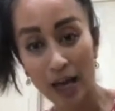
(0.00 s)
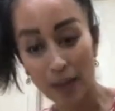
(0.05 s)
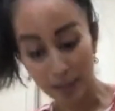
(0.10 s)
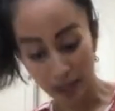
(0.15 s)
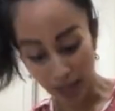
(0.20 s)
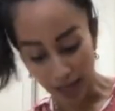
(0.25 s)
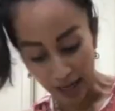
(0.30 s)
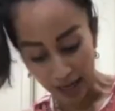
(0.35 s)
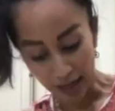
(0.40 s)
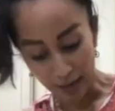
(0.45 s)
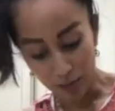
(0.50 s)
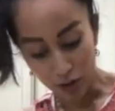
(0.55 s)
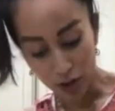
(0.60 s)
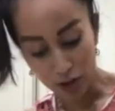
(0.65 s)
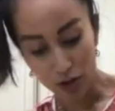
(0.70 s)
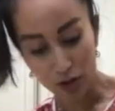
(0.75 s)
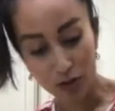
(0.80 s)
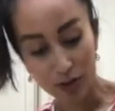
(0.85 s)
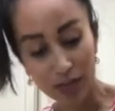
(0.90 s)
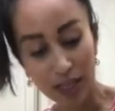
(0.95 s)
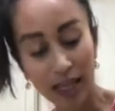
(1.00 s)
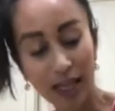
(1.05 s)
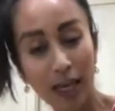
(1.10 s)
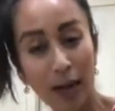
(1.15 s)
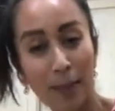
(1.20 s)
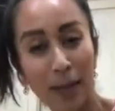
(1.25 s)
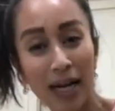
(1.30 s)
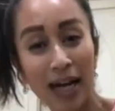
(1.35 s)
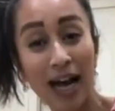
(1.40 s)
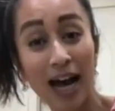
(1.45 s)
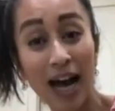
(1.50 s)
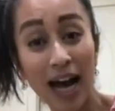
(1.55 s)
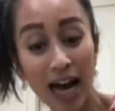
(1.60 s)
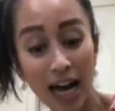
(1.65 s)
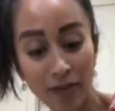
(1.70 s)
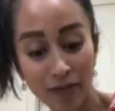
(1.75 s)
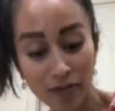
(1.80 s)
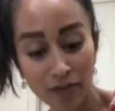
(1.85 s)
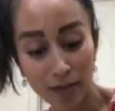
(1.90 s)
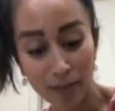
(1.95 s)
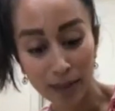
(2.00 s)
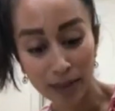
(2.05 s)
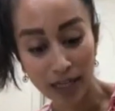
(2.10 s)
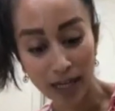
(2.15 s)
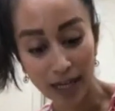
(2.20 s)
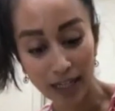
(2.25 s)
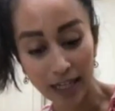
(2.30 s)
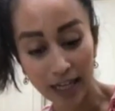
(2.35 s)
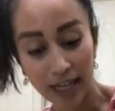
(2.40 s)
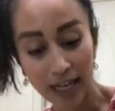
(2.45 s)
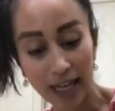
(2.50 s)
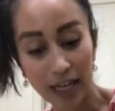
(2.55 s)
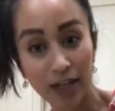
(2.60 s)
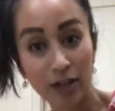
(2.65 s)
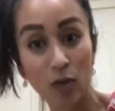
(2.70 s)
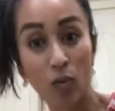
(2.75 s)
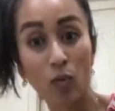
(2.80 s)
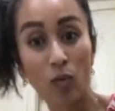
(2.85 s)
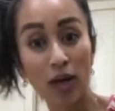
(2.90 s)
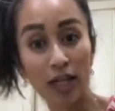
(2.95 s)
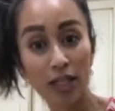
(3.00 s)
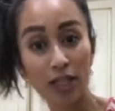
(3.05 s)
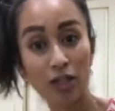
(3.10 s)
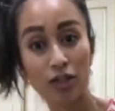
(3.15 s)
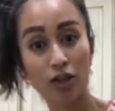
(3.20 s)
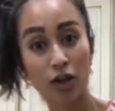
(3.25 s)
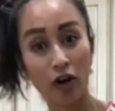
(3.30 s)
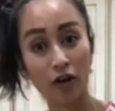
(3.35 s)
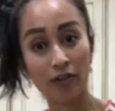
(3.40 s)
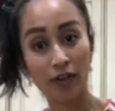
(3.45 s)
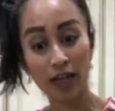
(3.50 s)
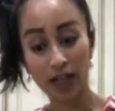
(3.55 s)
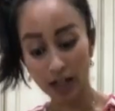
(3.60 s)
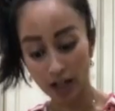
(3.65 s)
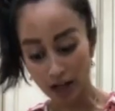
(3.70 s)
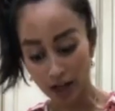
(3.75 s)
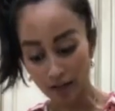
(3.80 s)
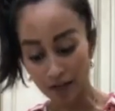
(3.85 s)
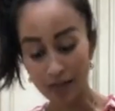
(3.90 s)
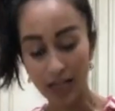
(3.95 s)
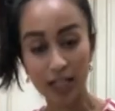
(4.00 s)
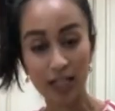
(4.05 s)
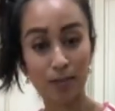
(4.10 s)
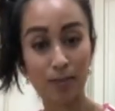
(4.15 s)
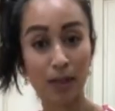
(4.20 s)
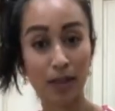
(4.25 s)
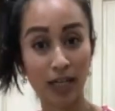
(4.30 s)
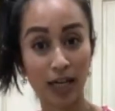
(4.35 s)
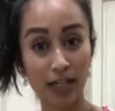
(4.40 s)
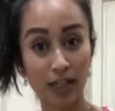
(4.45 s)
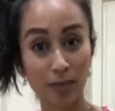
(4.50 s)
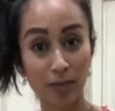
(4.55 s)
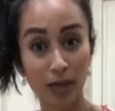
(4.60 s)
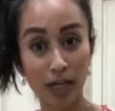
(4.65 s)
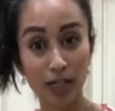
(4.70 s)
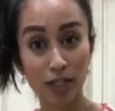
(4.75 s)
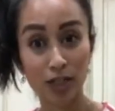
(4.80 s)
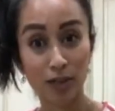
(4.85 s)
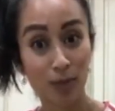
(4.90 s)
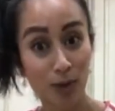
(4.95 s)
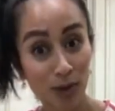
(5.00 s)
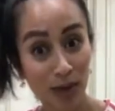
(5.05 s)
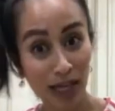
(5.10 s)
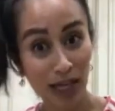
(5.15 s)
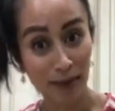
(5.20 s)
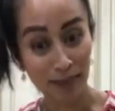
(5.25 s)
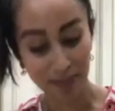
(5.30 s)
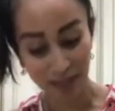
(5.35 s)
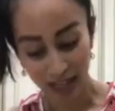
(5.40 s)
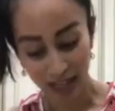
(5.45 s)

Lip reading: But I am just using about half of a banana in one serving of this banana bread smoothie.